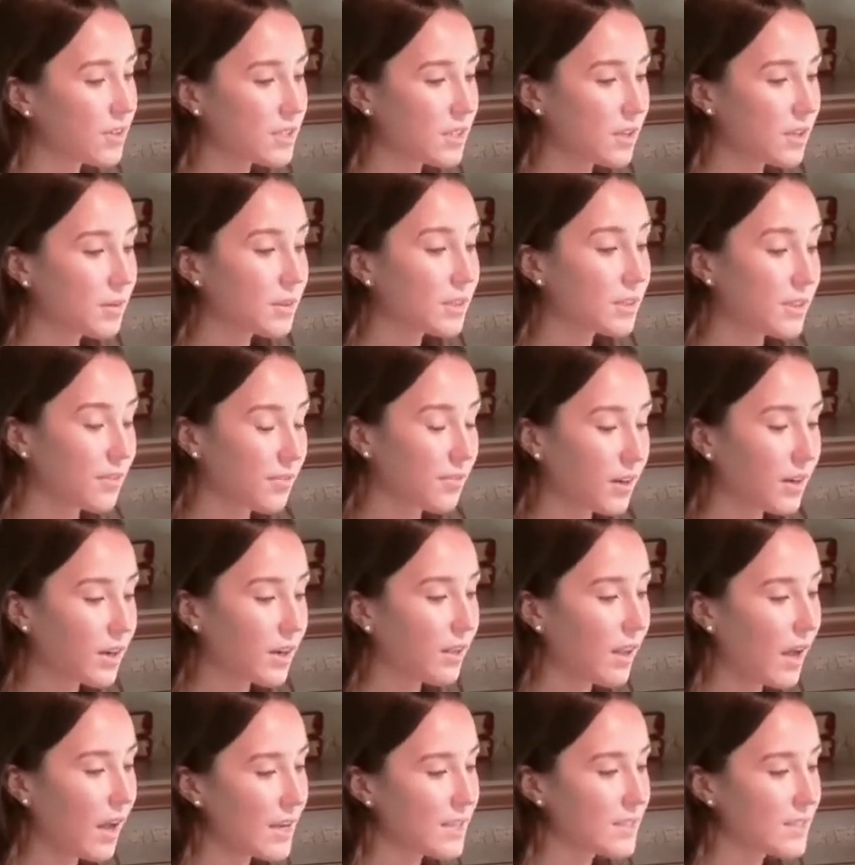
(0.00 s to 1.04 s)
different
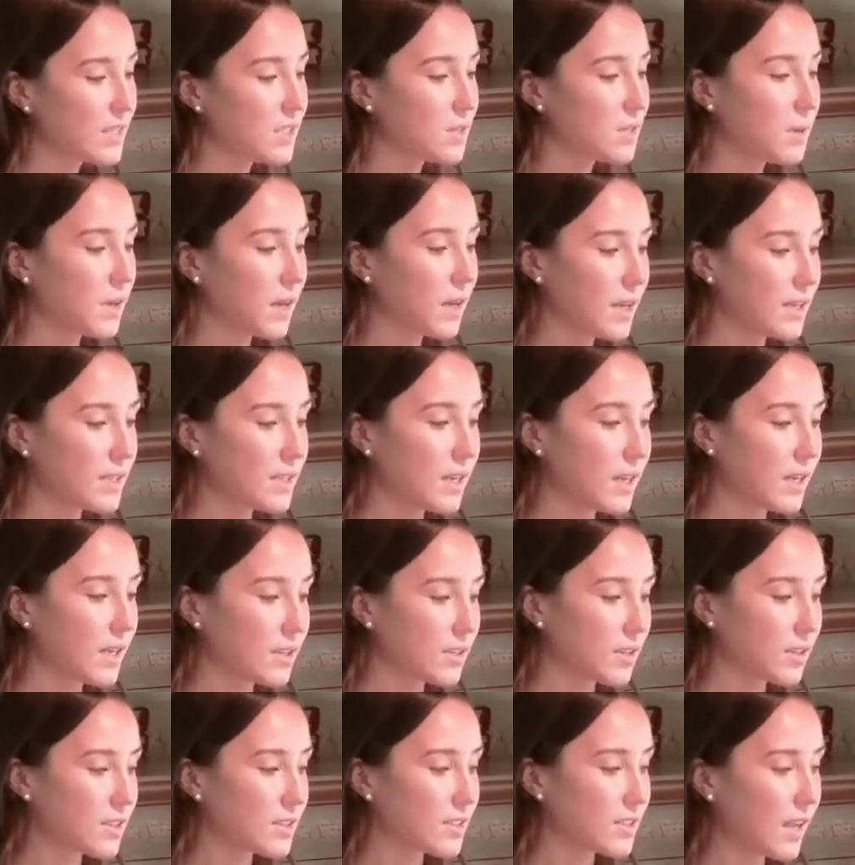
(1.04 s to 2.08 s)
classes began to
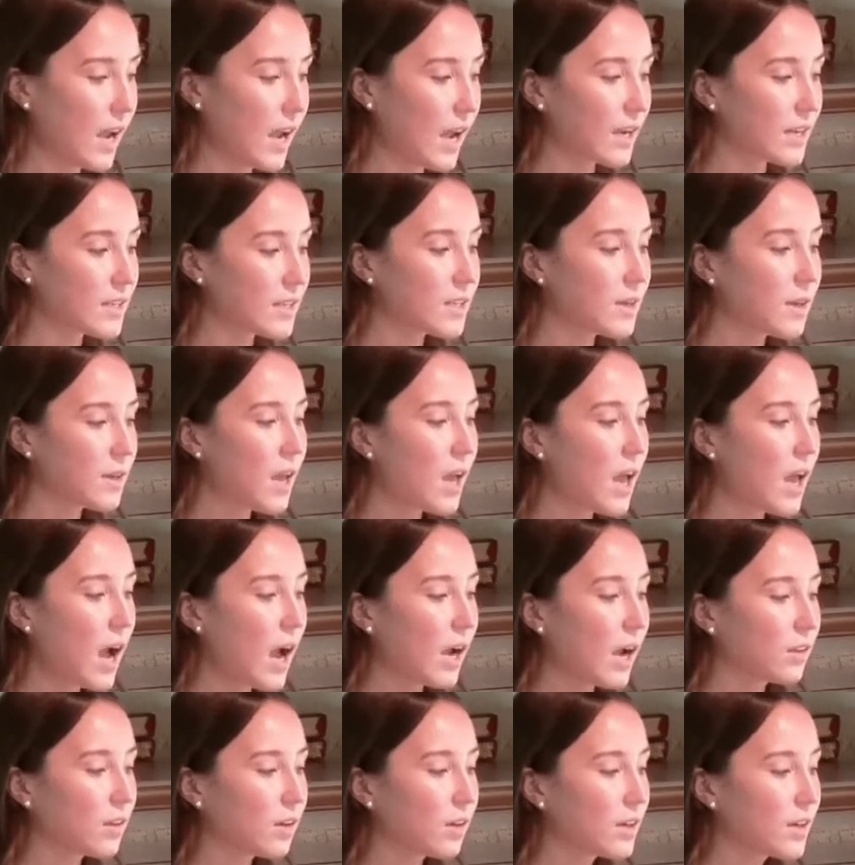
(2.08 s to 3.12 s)
intersect,
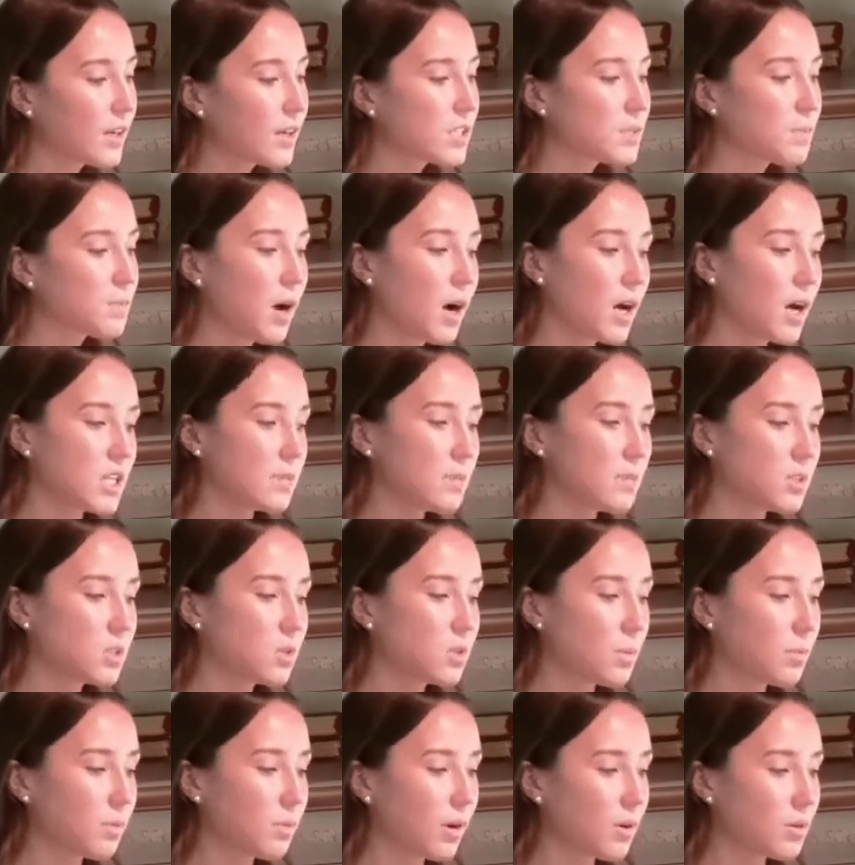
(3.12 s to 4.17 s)
I learned it is possible
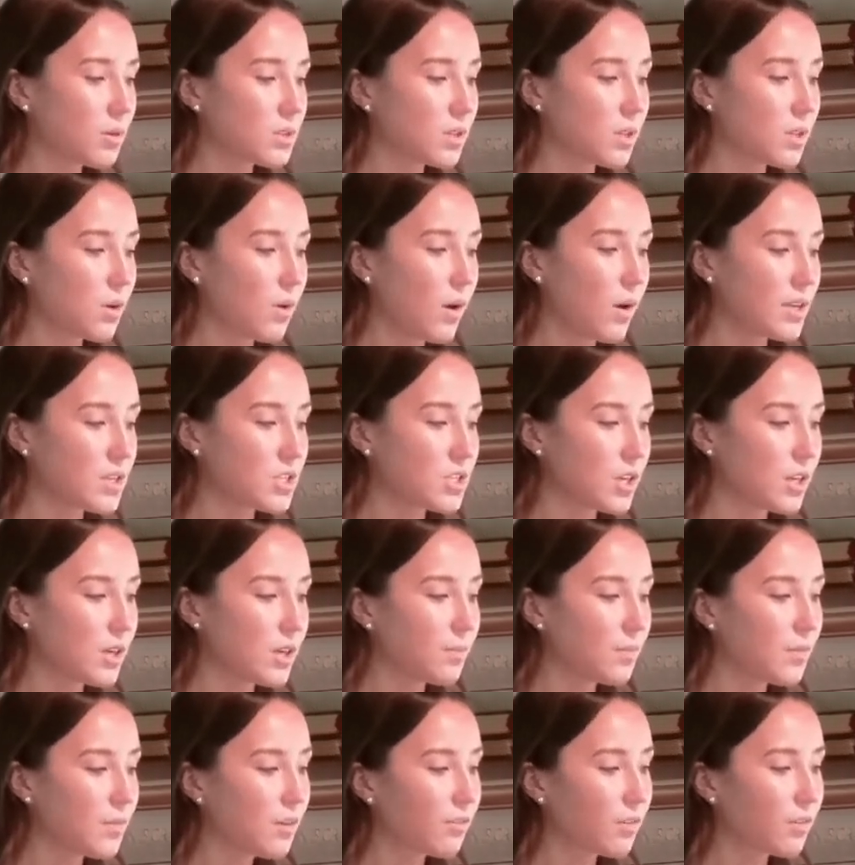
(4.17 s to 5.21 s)
to approach the
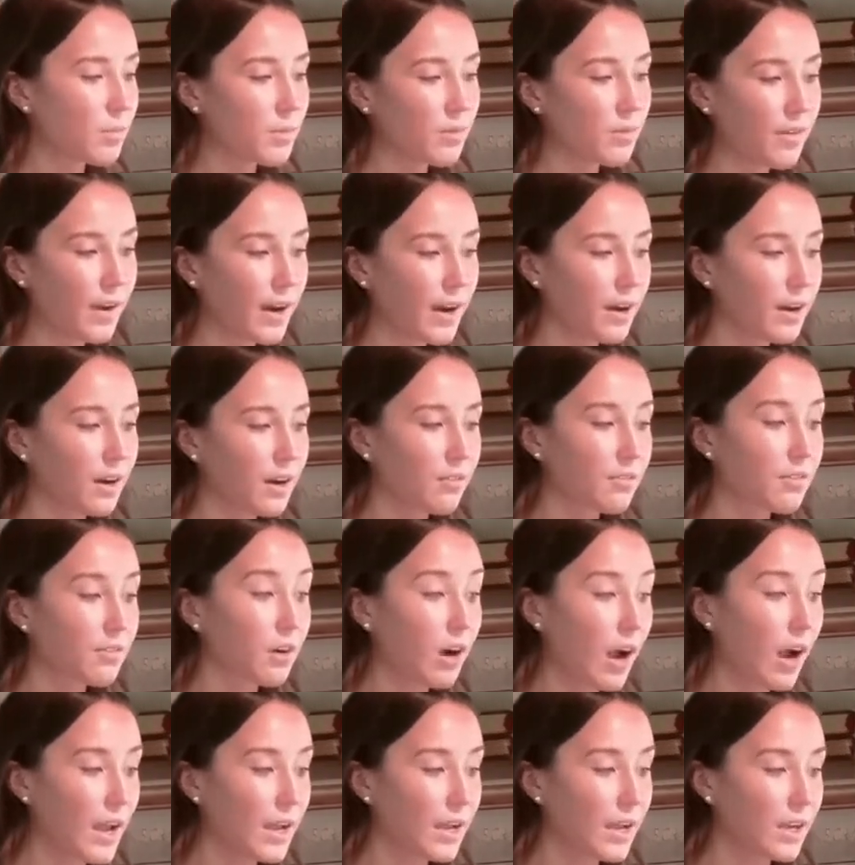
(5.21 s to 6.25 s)
question from a
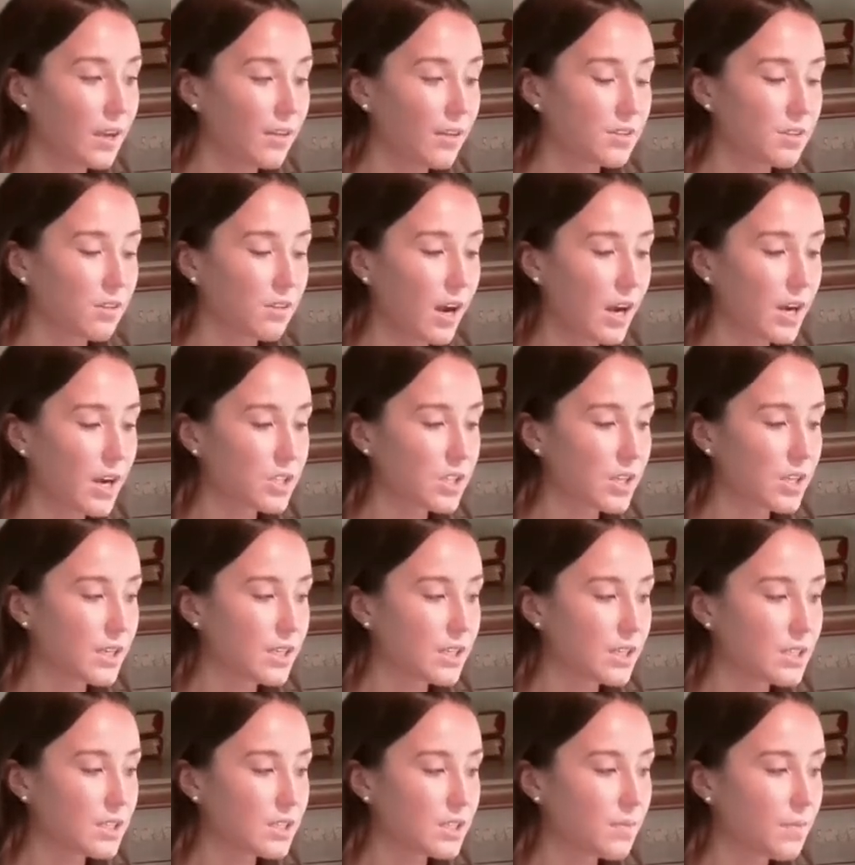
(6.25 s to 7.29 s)
variety of
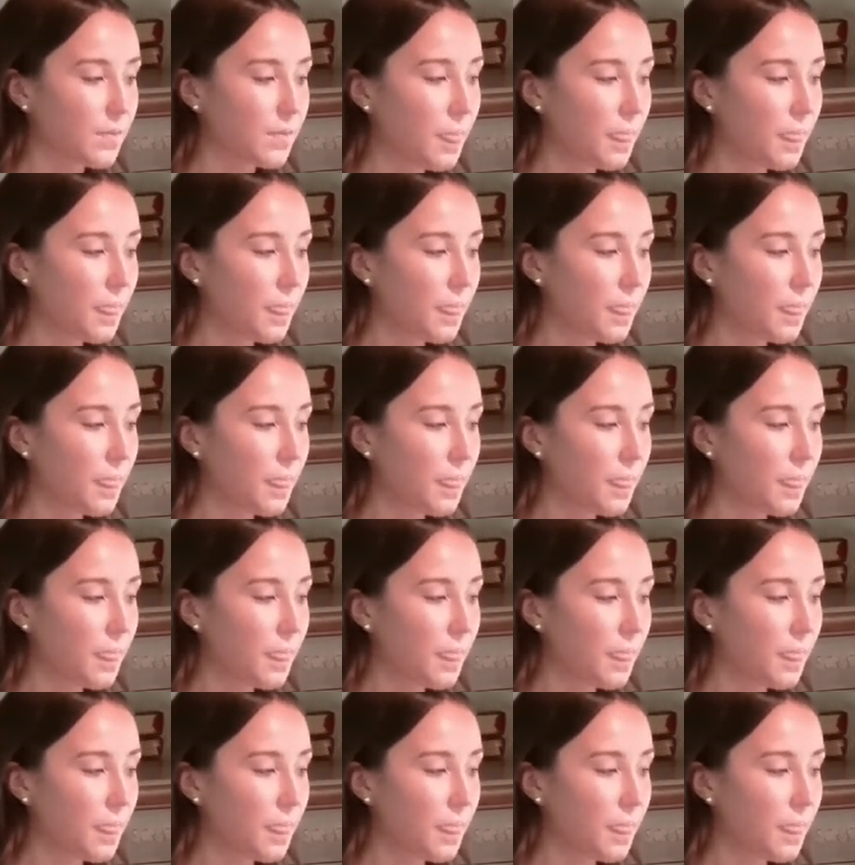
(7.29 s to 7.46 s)
directions.